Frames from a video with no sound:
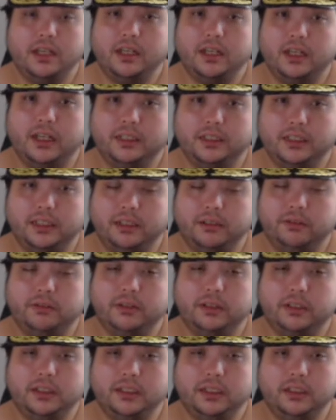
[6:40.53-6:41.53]
are
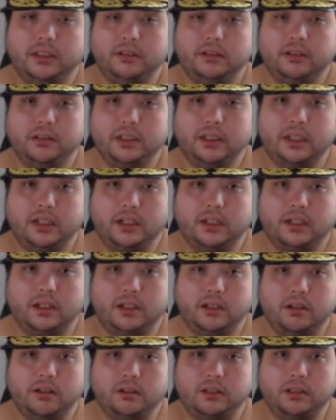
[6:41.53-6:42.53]
definitely uh,
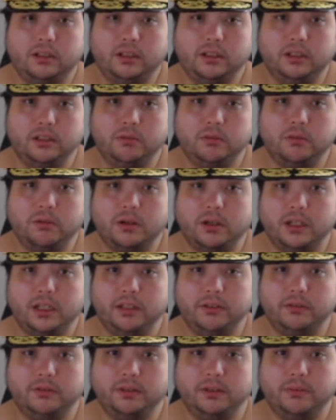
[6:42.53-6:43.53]
on the what
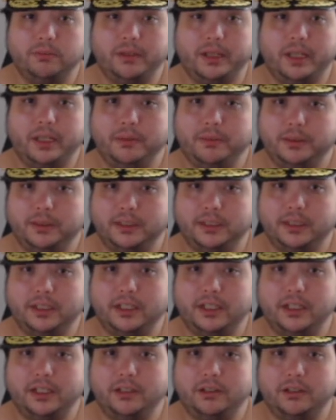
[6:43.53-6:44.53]
if and maybe
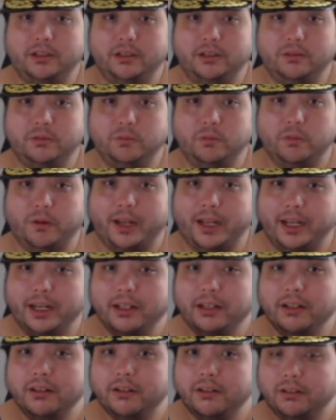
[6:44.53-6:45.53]
side and
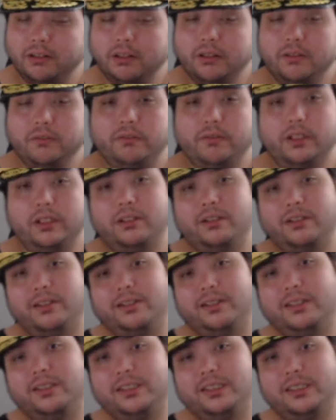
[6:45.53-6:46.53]
when
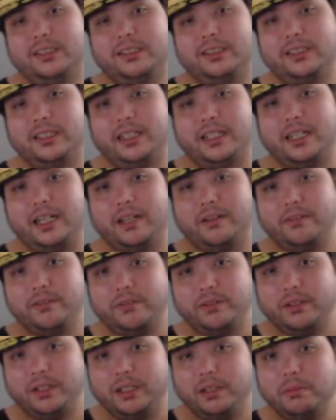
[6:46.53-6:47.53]
because I haven't
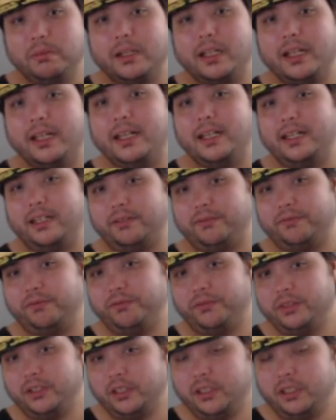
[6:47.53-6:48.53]
really planned it.
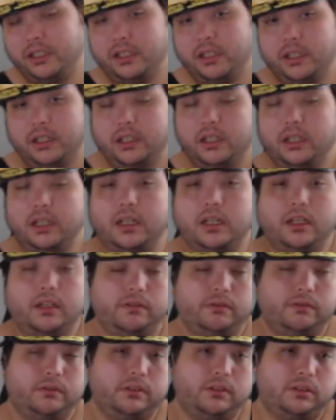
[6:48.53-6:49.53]

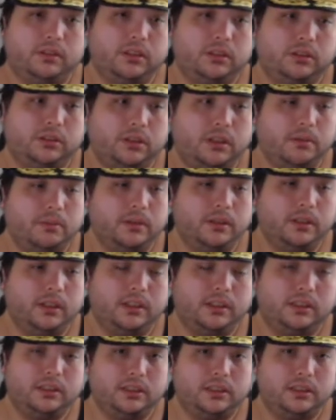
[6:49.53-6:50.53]
Um, the trouble
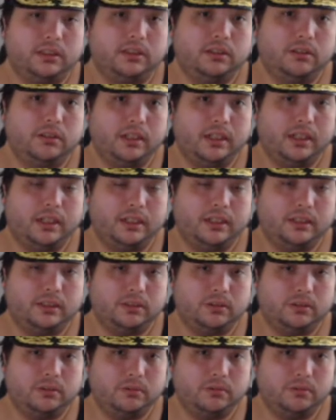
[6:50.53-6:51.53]
is,
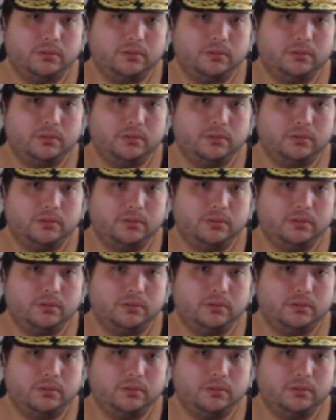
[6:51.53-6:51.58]
is